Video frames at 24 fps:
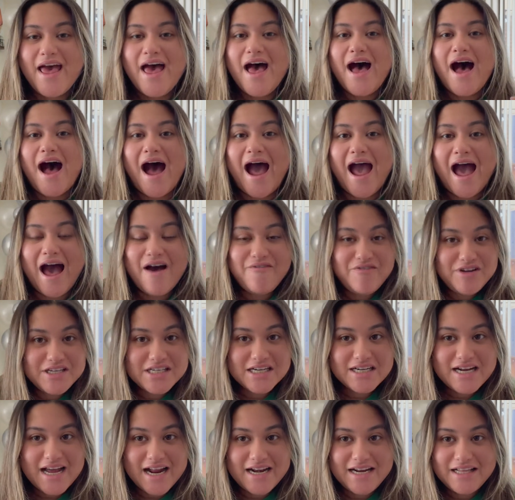I haven't done
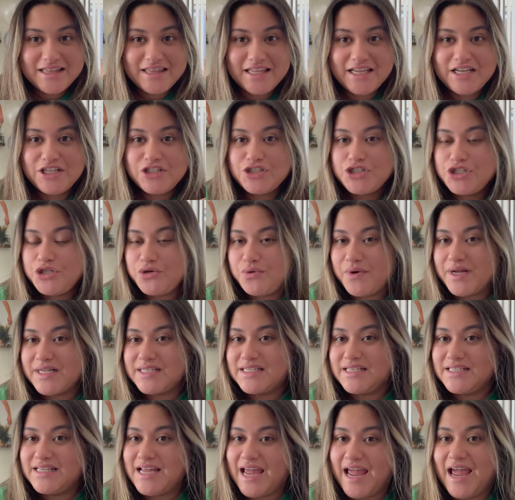anything to it
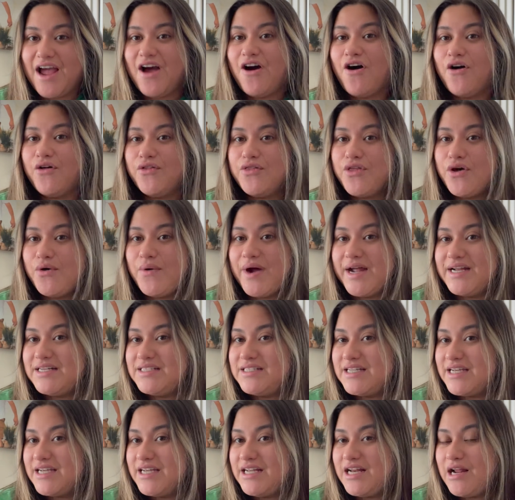today, although I
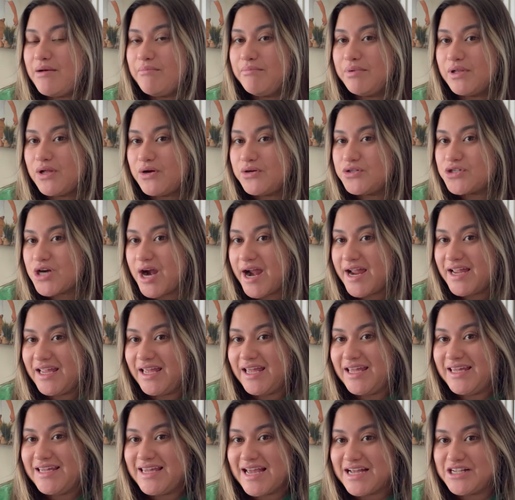did blow dry it
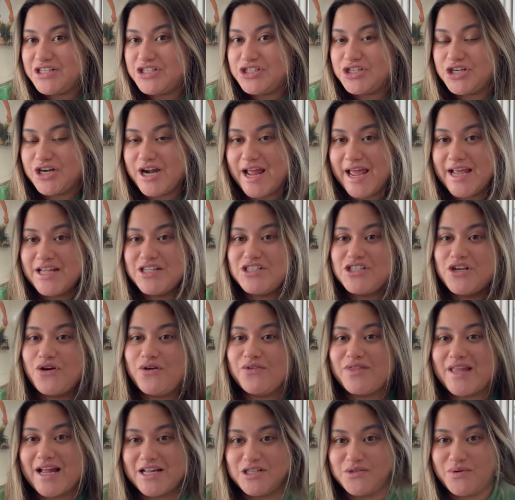yesterday, so
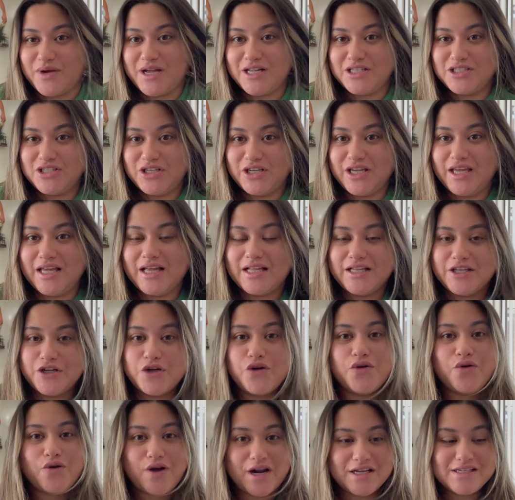that's why it's looking a little
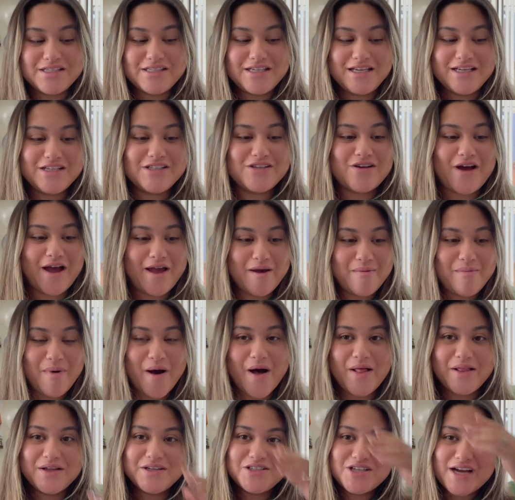crusty, so I
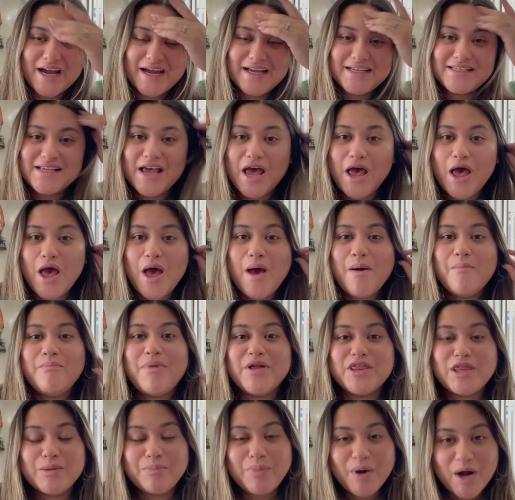apologize. But
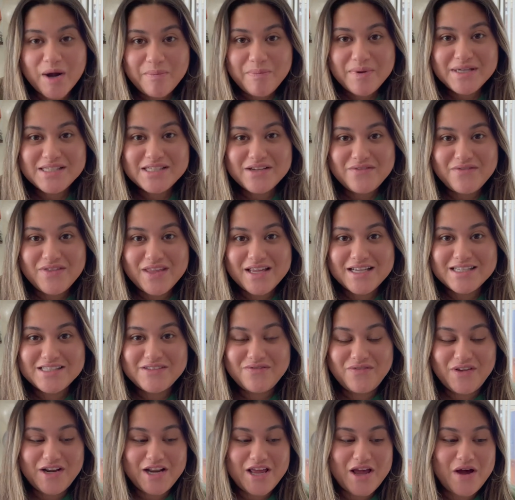the purpose of this
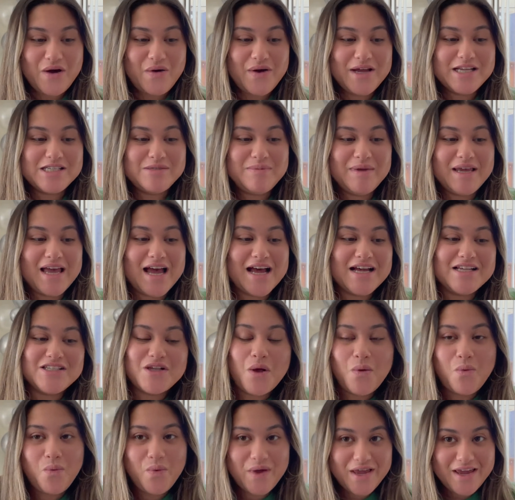video is because
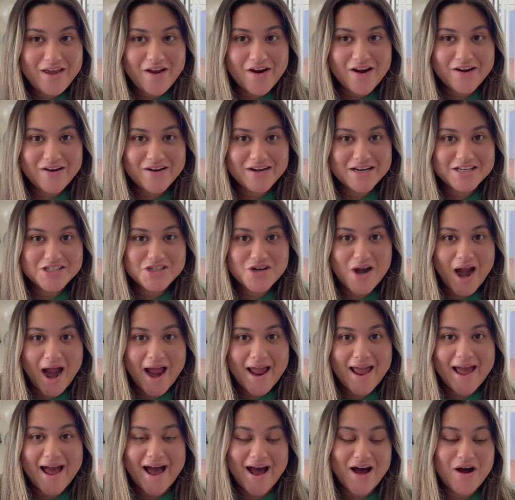we are gonna
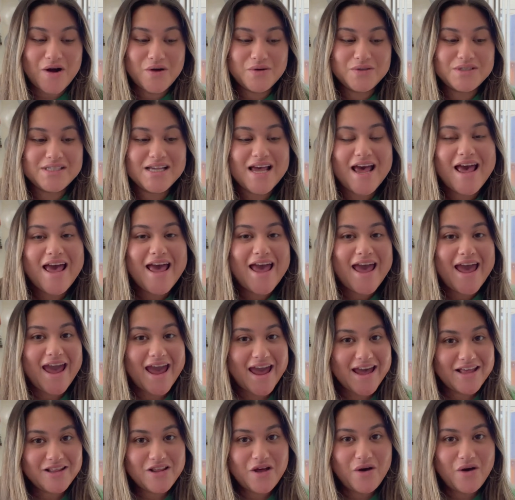try out halo